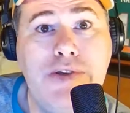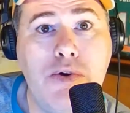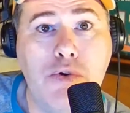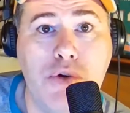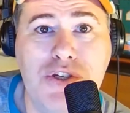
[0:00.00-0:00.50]

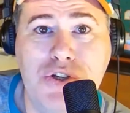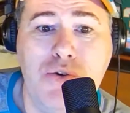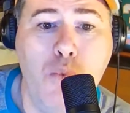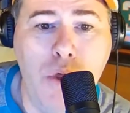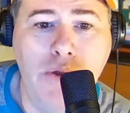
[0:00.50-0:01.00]

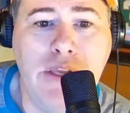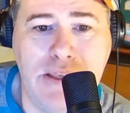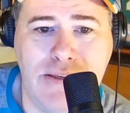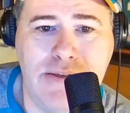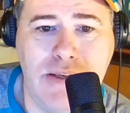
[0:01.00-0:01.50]
Christian
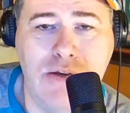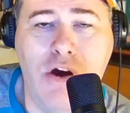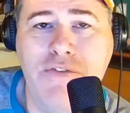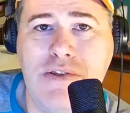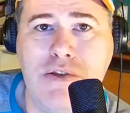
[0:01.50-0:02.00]
Wilkins, the
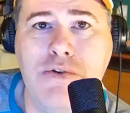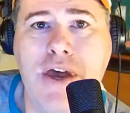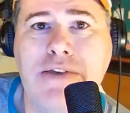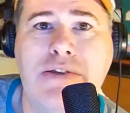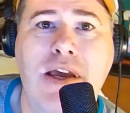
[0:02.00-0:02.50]
Dolphins'
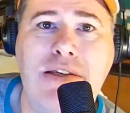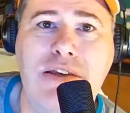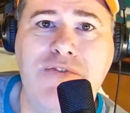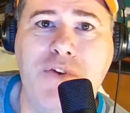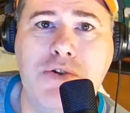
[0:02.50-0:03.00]

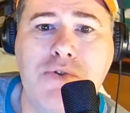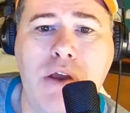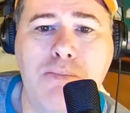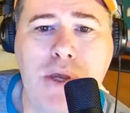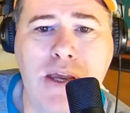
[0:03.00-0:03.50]
2019
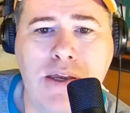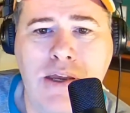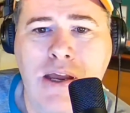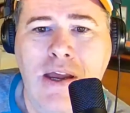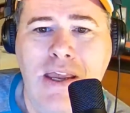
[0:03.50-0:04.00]
first-round pick,
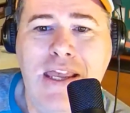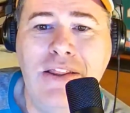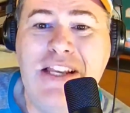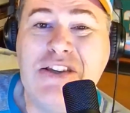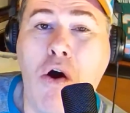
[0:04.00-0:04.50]
he
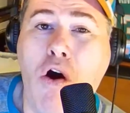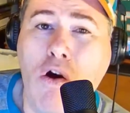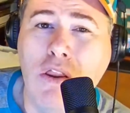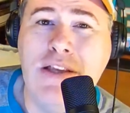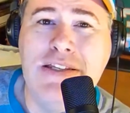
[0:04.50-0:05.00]
leads
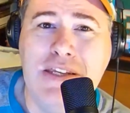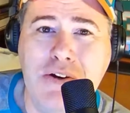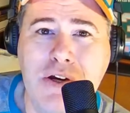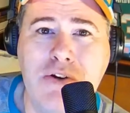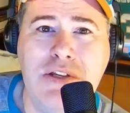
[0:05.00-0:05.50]
all
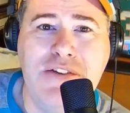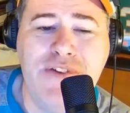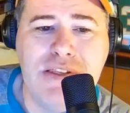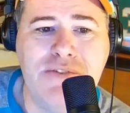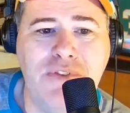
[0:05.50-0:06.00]
interior
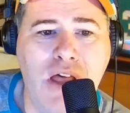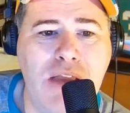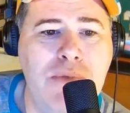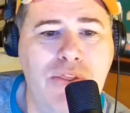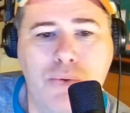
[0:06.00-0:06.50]
defensive
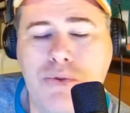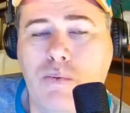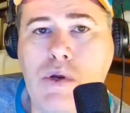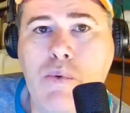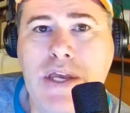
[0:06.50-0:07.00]
linemen through
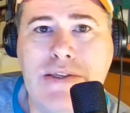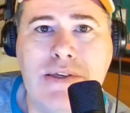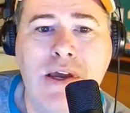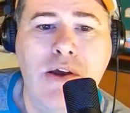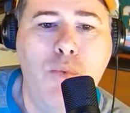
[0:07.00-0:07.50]
3 weeks
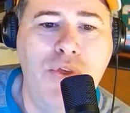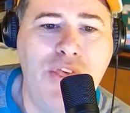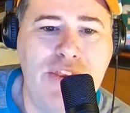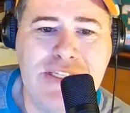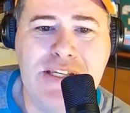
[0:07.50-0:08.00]
with
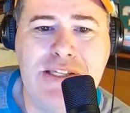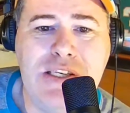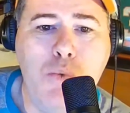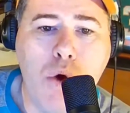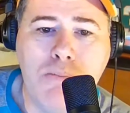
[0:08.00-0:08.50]
a
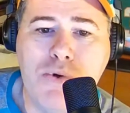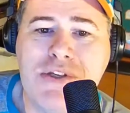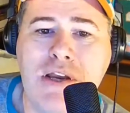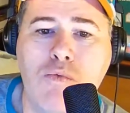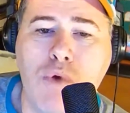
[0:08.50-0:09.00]

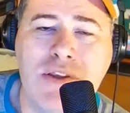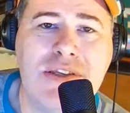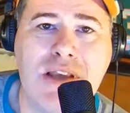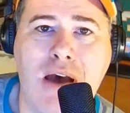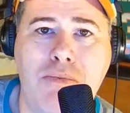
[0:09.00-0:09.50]
61%
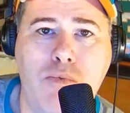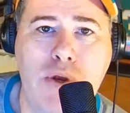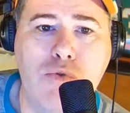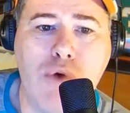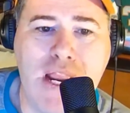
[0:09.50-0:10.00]
run-stop
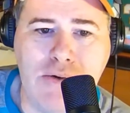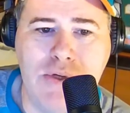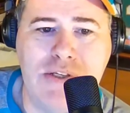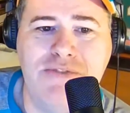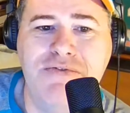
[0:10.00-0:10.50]
win rate,
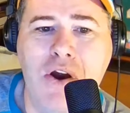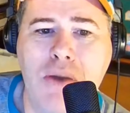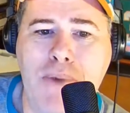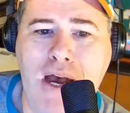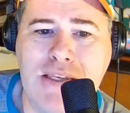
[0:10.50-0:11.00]
which is very
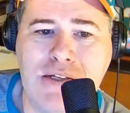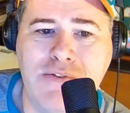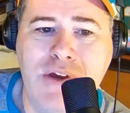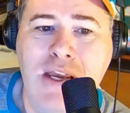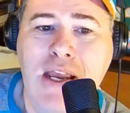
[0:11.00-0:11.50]

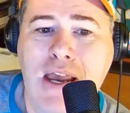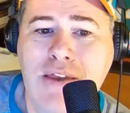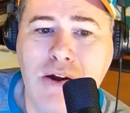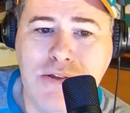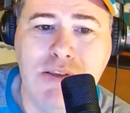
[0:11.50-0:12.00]
positive. And
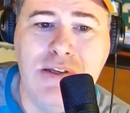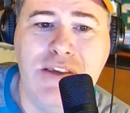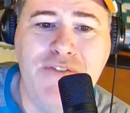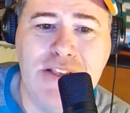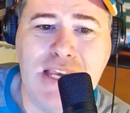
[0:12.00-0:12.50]
then also the
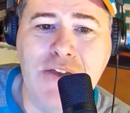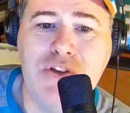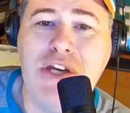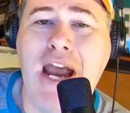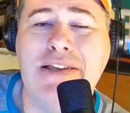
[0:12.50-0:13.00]
defense held the
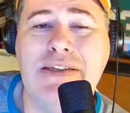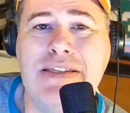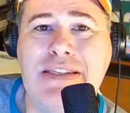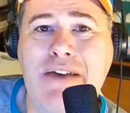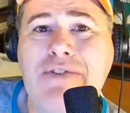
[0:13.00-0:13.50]
Jags to
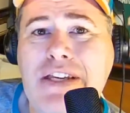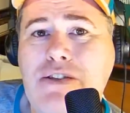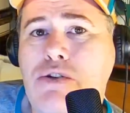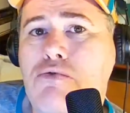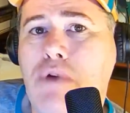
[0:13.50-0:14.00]

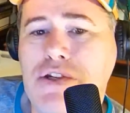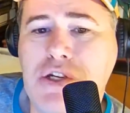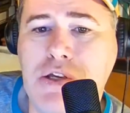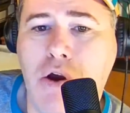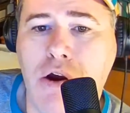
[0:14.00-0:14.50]
72
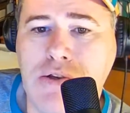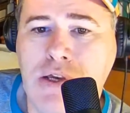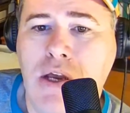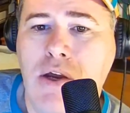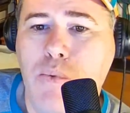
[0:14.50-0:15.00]
rushing yards,
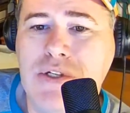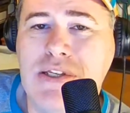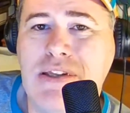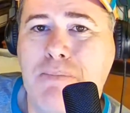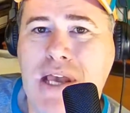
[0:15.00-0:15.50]
which
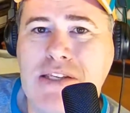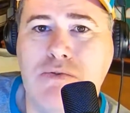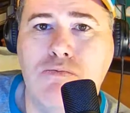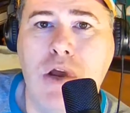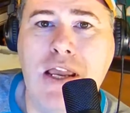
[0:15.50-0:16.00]
is the best
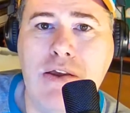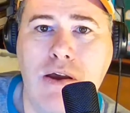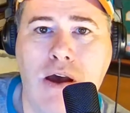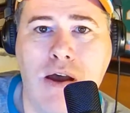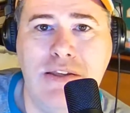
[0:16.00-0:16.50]
running
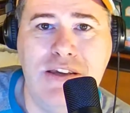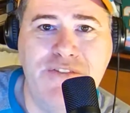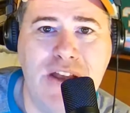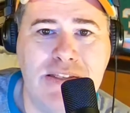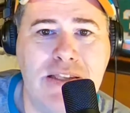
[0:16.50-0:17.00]

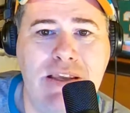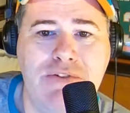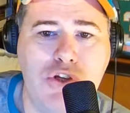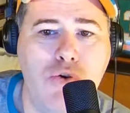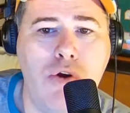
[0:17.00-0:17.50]
defense that they've
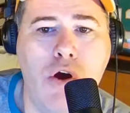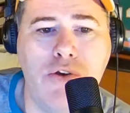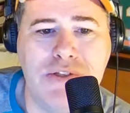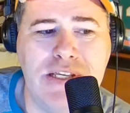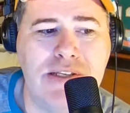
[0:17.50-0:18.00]
shown all
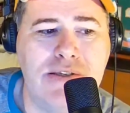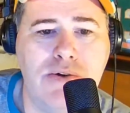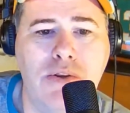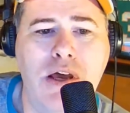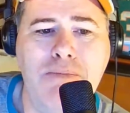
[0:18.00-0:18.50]
season.
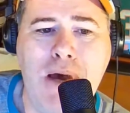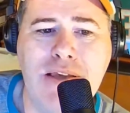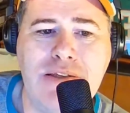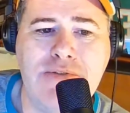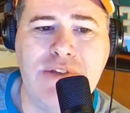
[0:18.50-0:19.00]
So a lot of
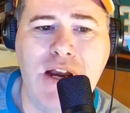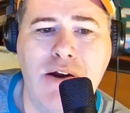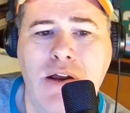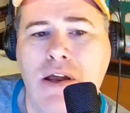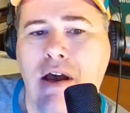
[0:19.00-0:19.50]
positives
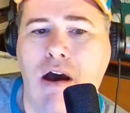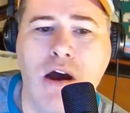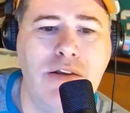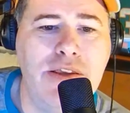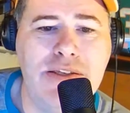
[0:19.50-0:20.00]
there.
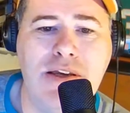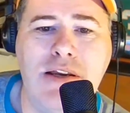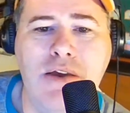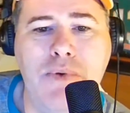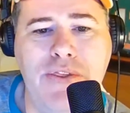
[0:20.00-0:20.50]
On to this
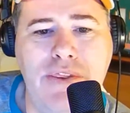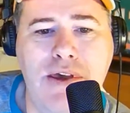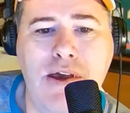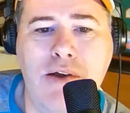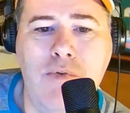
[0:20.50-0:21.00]
Sunday with
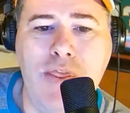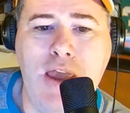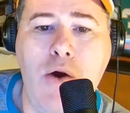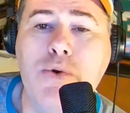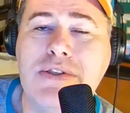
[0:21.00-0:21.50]
when
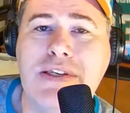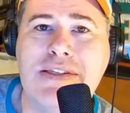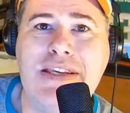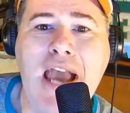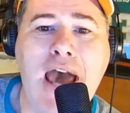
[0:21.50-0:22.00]
they host the
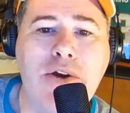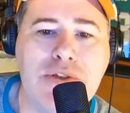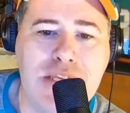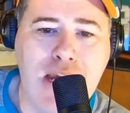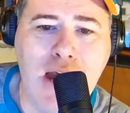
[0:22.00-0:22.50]
Seattle
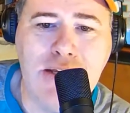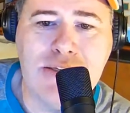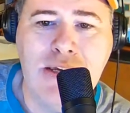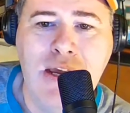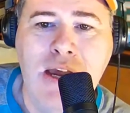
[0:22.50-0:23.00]
Seahawks.